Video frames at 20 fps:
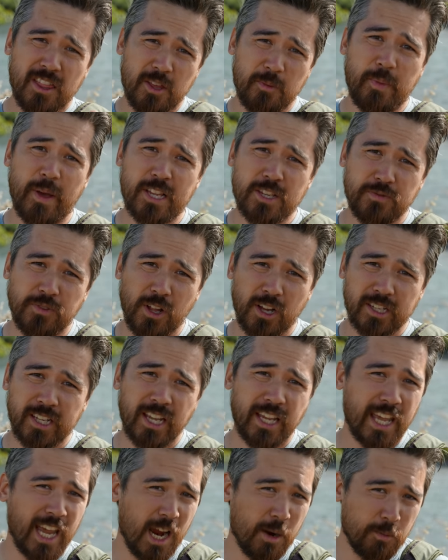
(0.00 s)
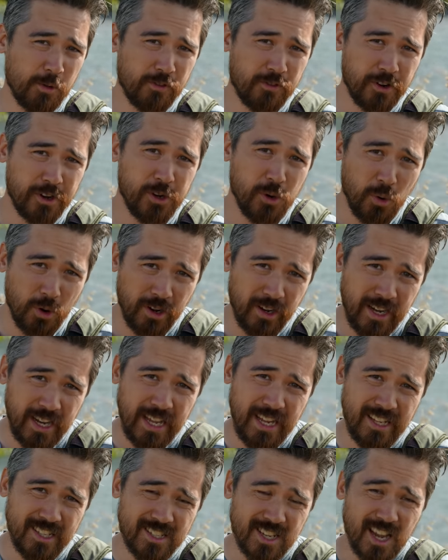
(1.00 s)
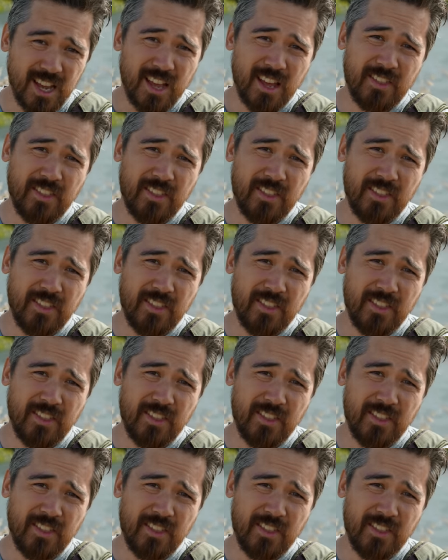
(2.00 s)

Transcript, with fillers: the best vlogging camera for your needs.